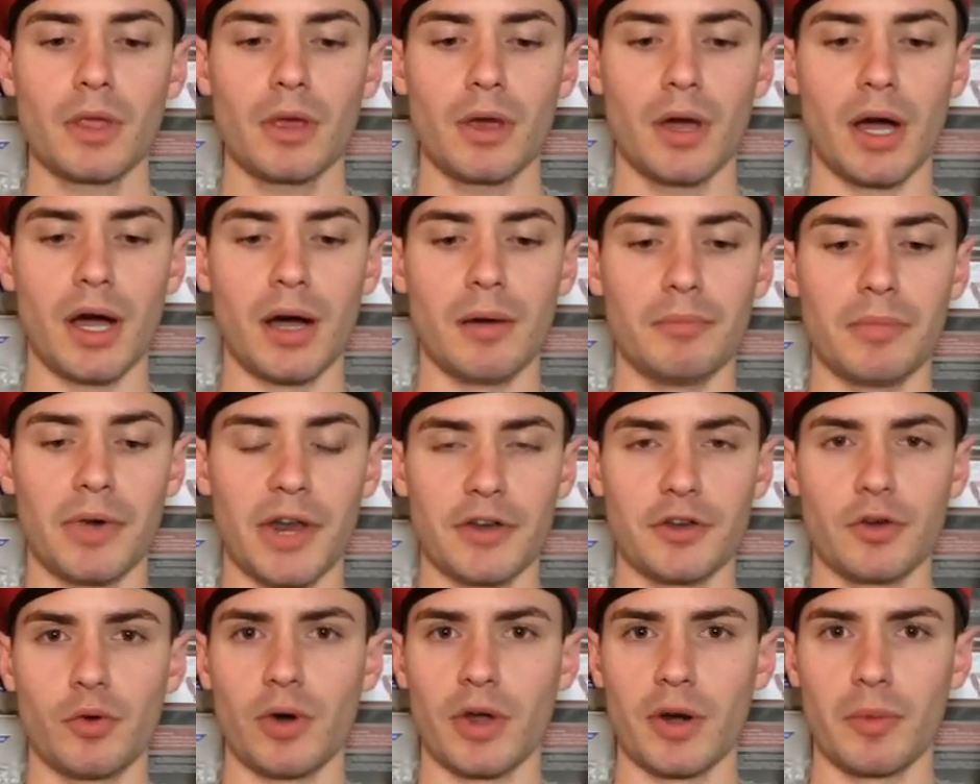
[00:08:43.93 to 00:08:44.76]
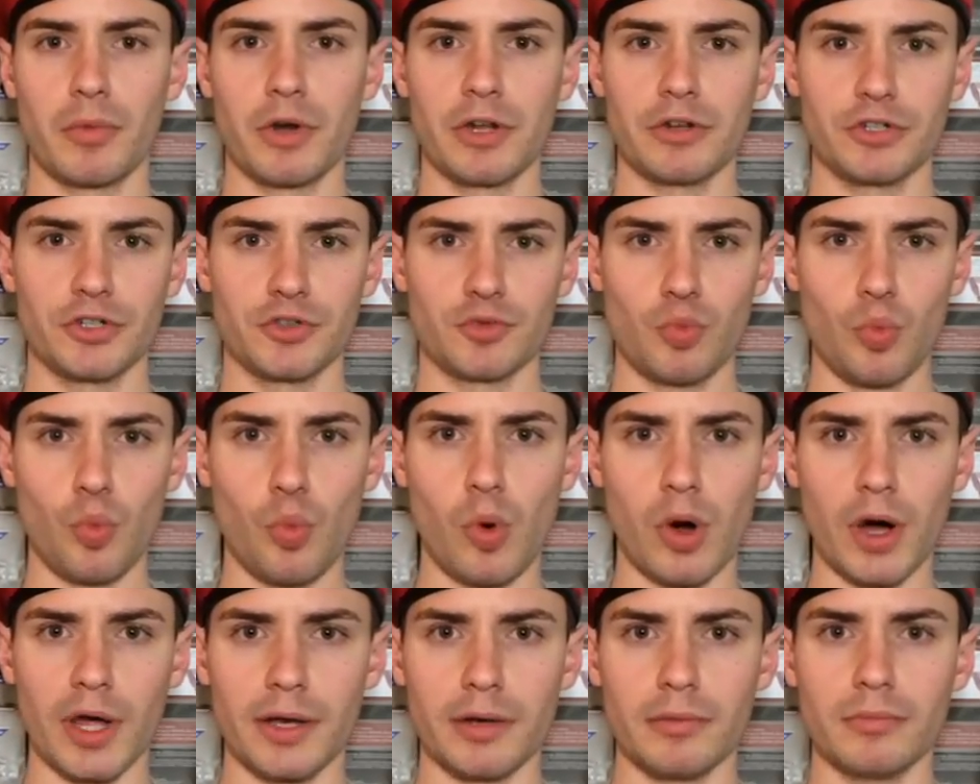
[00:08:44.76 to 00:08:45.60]
But I don't want to bring just
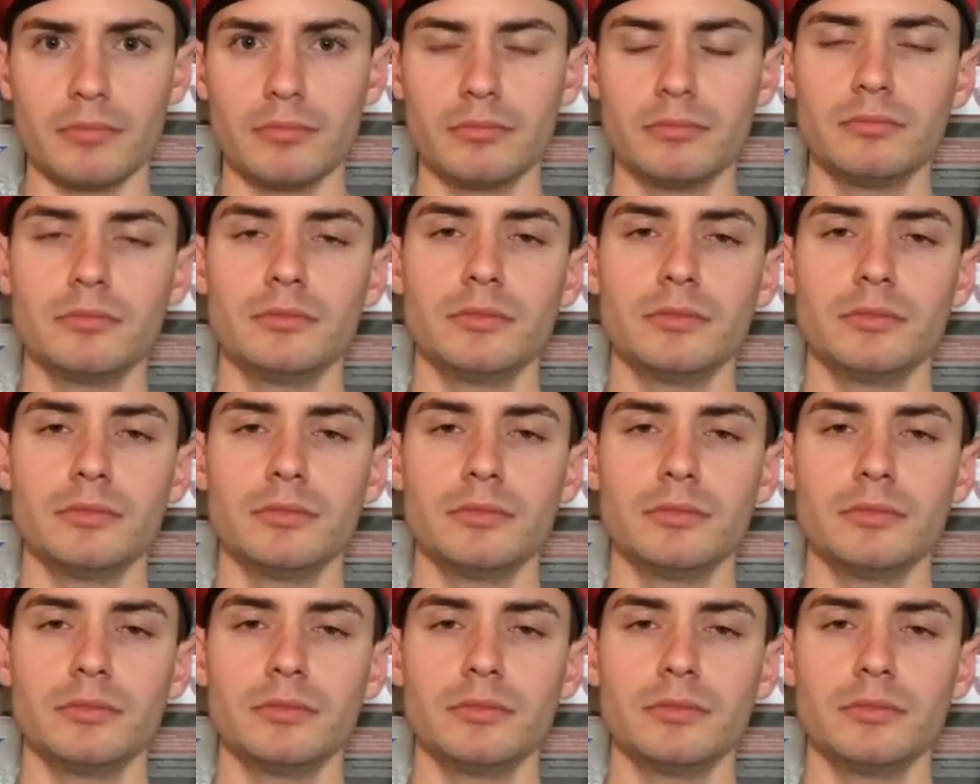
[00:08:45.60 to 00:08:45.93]
one